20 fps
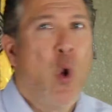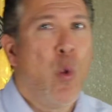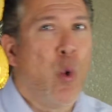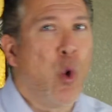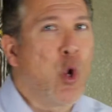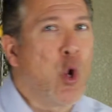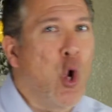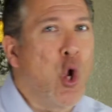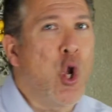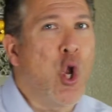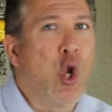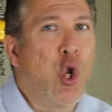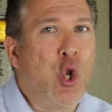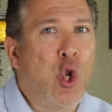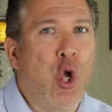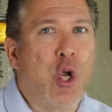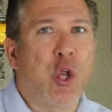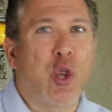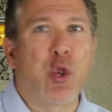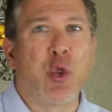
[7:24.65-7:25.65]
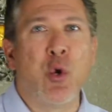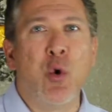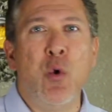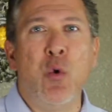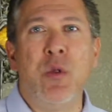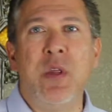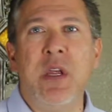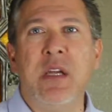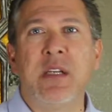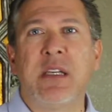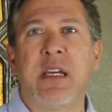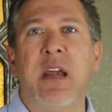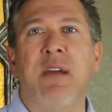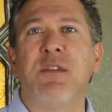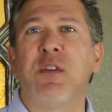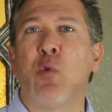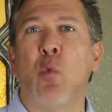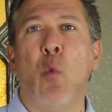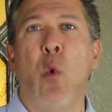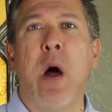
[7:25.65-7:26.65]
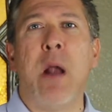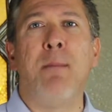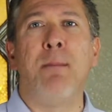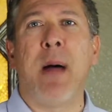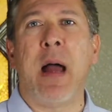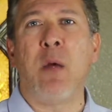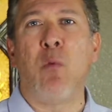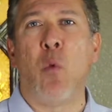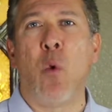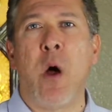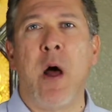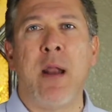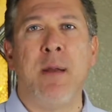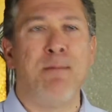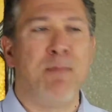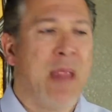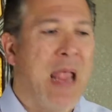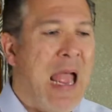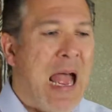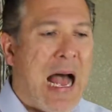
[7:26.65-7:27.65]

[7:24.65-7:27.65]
We're going to look through these gifts one by one.